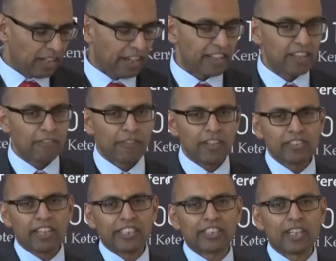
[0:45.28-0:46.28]
In the first
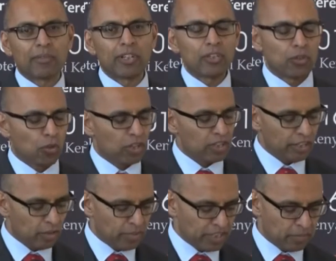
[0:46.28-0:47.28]
section, I'm going to talk a
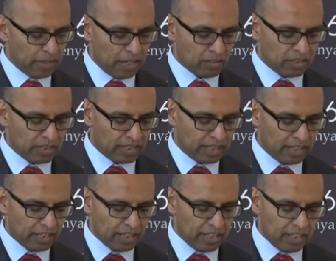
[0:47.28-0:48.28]
little bit about
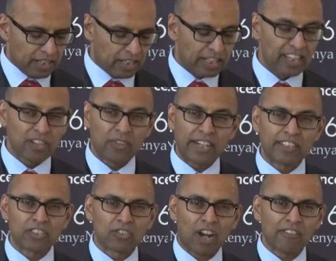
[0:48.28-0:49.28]
key
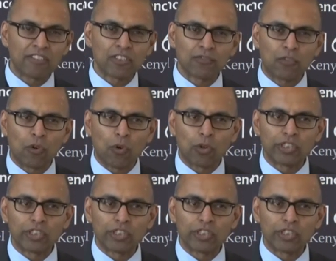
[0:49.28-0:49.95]
ratings drivers for